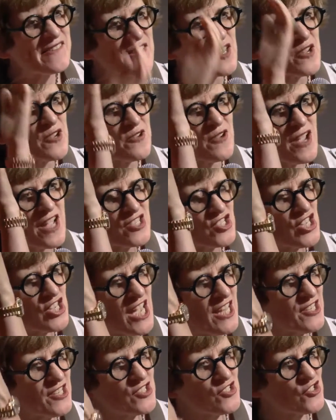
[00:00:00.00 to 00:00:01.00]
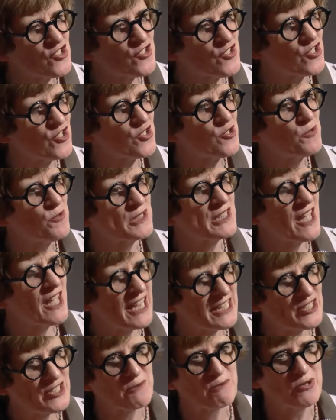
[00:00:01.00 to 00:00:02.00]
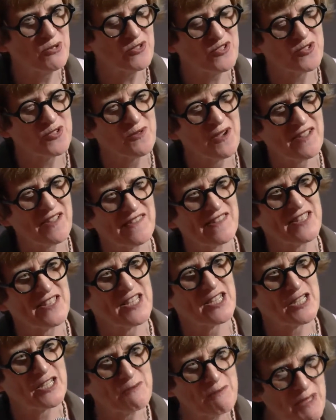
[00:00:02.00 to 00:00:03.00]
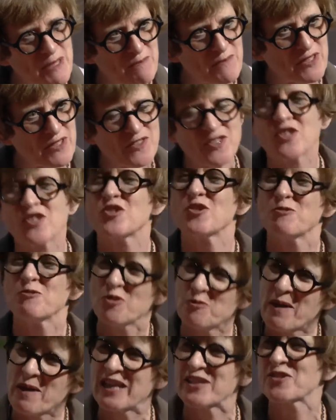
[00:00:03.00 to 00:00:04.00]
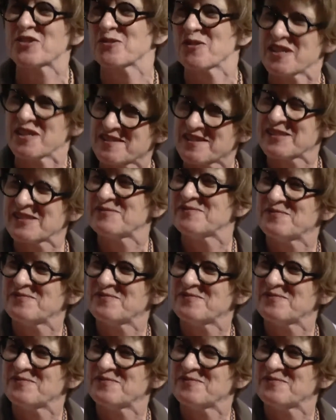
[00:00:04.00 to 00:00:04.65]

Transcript: there a challenge that you would like to put to us and a commitment that you will make to us?